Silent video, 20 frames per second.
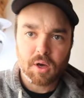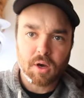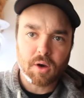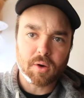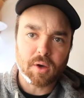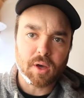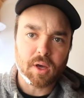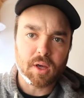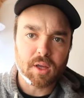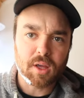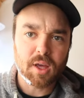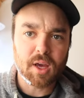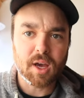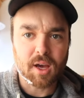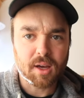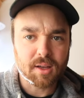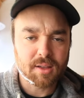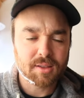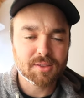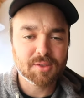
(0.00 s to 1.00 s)
Okay,
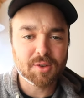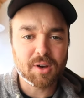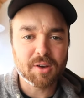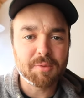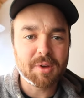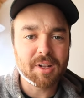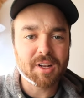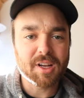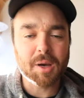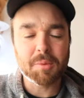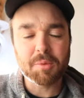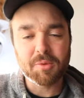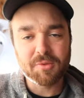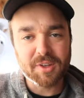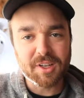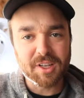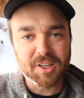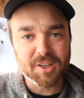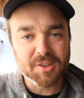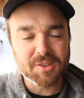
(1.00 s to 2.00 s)
yeah, so I've made a couple
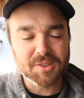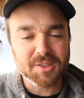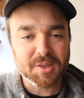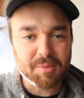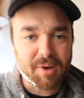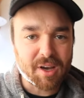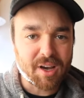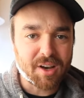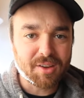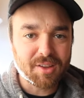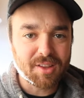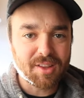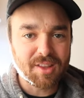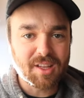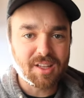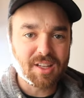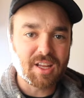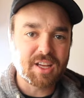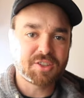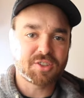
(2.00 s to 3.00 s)
videos about
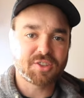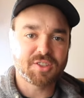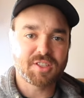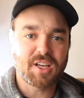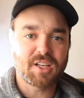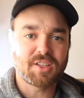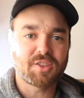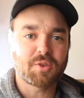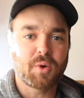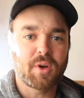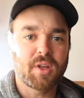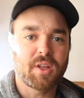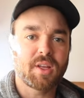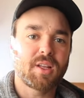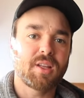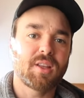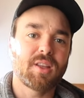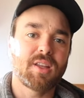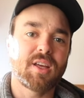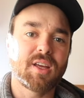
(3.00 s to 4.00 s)
the Nature's Head
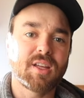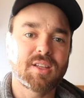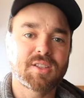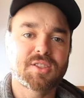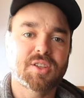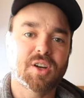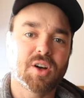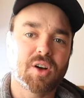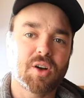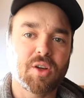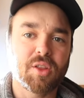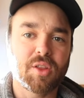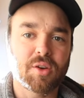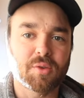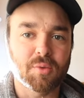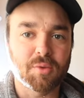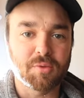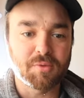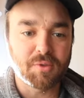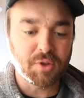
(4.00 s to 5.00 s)
toilet, the install, a
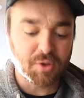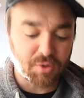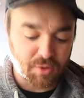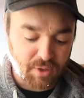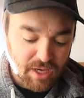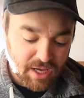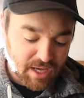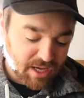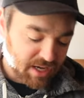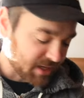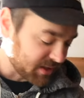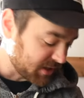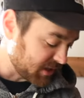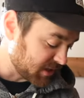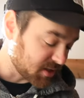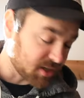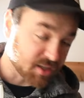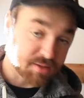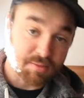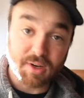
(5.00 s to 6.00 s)
review, and then
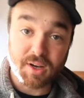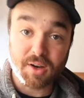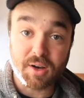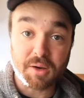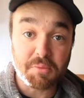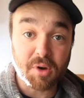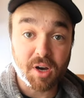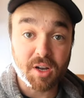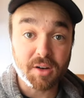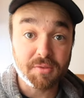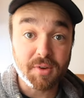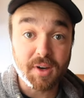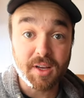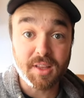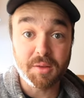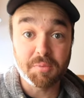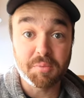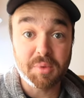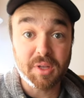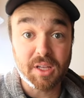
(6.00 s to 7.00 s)
I talked about how I modified
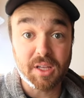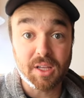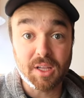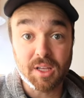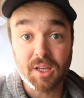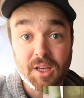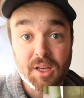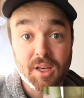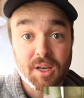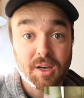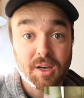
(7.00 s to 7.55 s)
the pee